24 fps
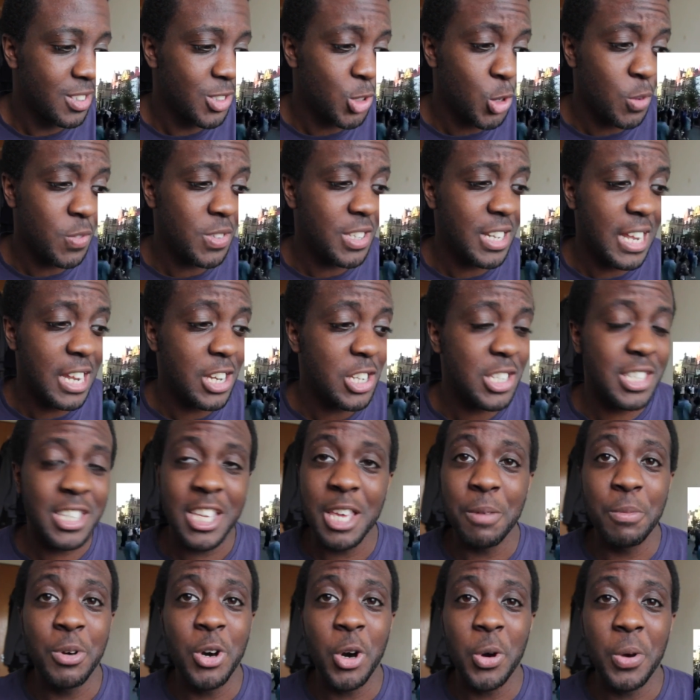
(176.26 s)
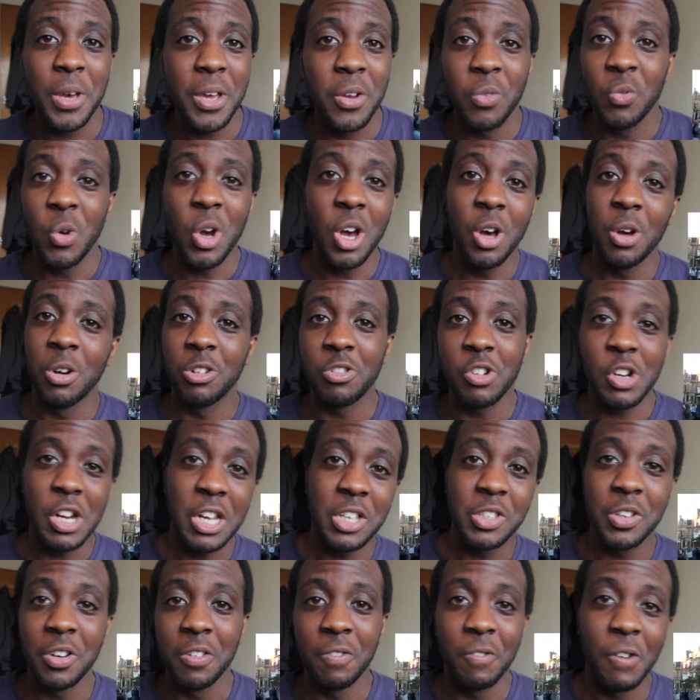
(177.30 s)
So obviously they just keep going, Will
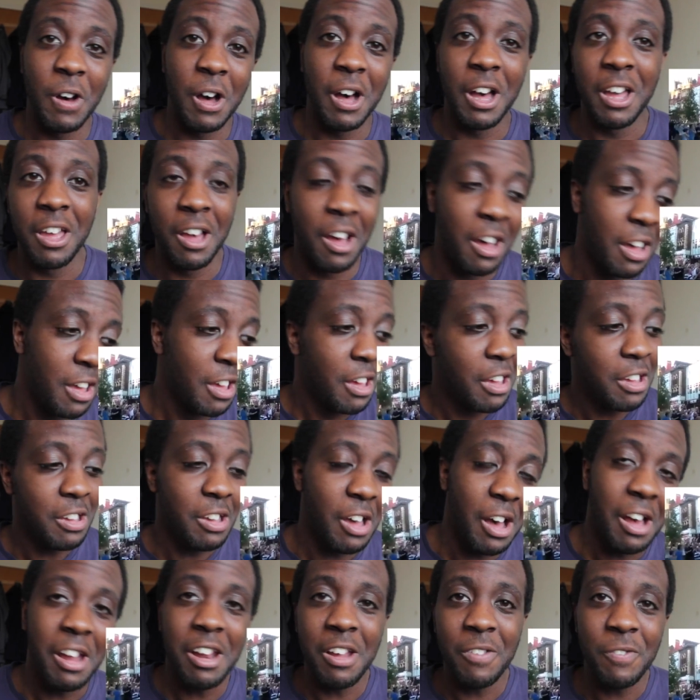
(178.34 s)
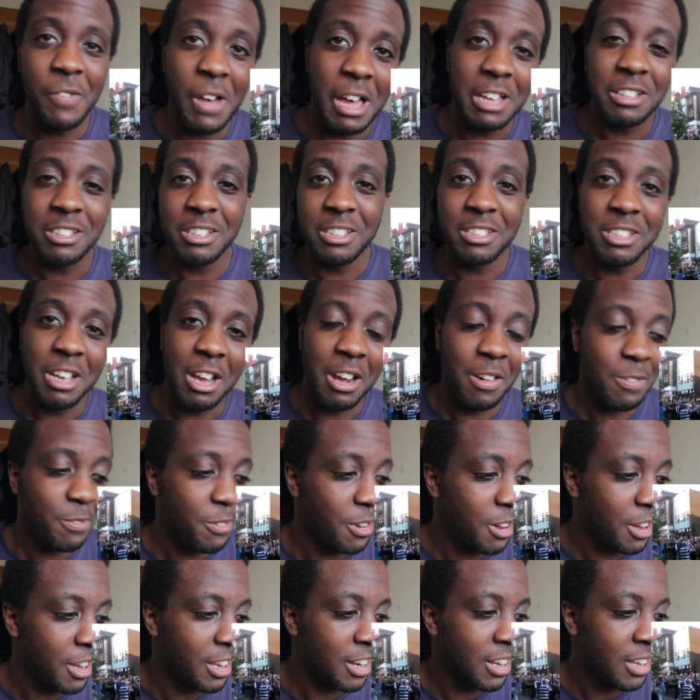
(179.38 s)
Griggs on fire. The defense is
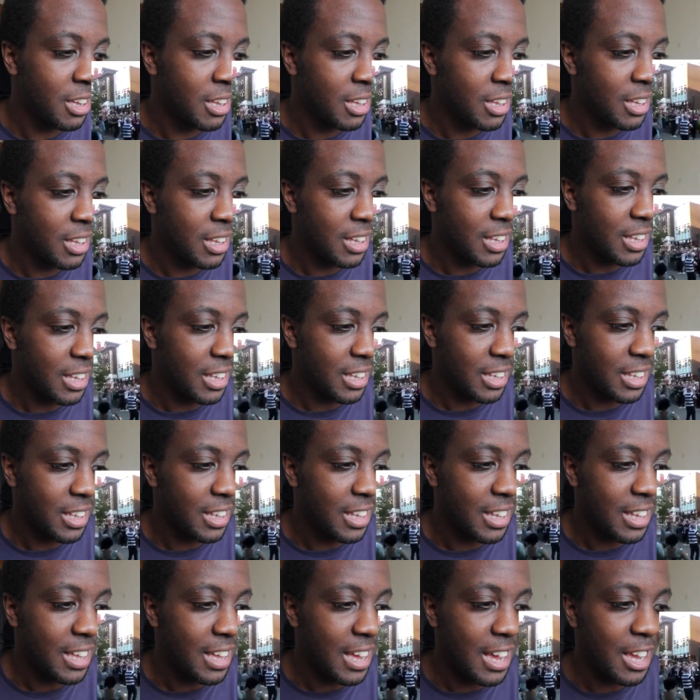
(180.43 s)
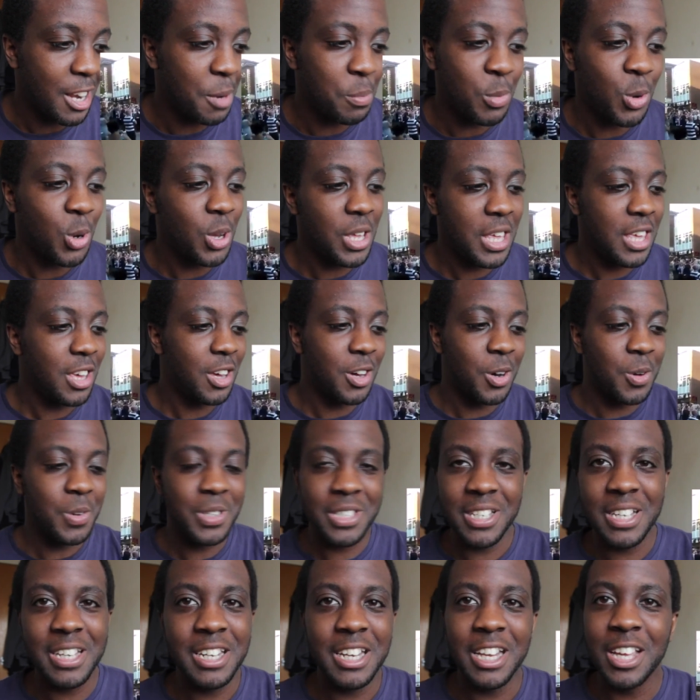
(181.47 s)
terrifying. And the more he
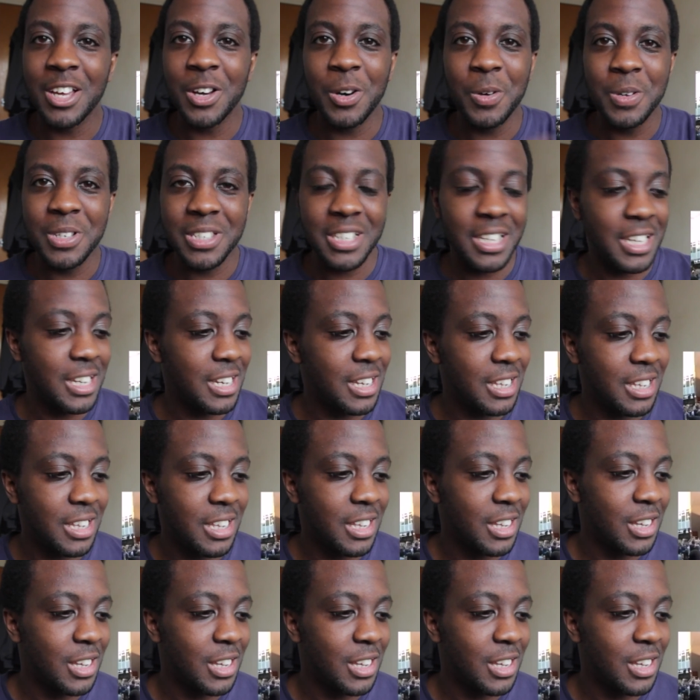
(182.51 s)
goes in and goes in,